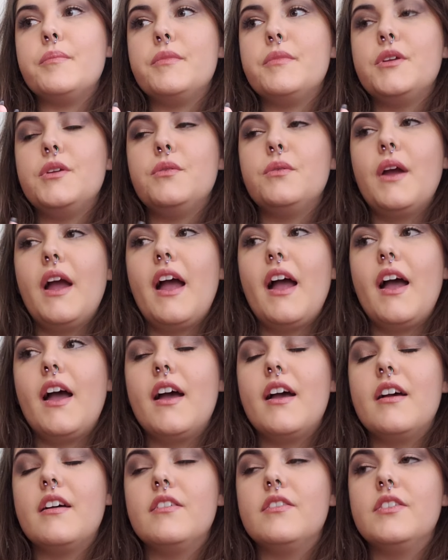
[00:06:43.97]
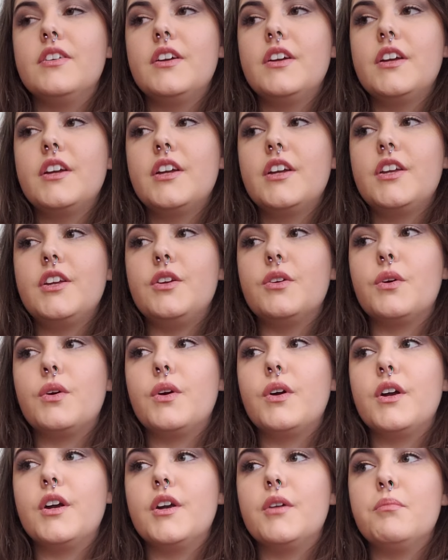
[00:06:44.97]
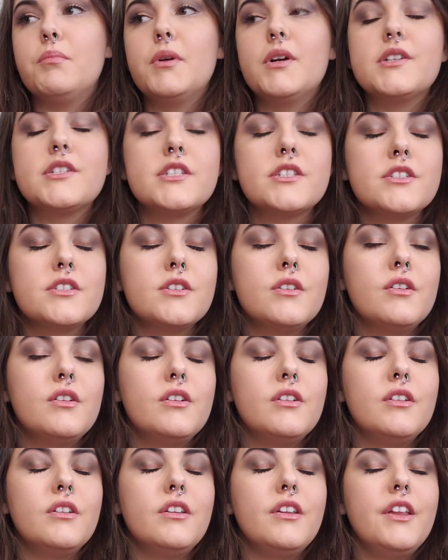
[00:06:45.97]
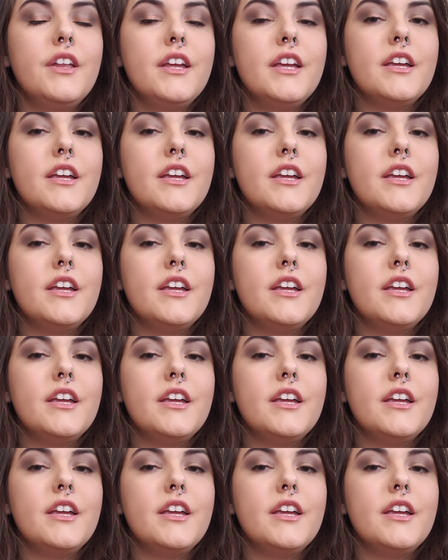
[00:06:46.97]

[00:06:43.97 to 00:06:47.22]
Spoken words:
you have your personal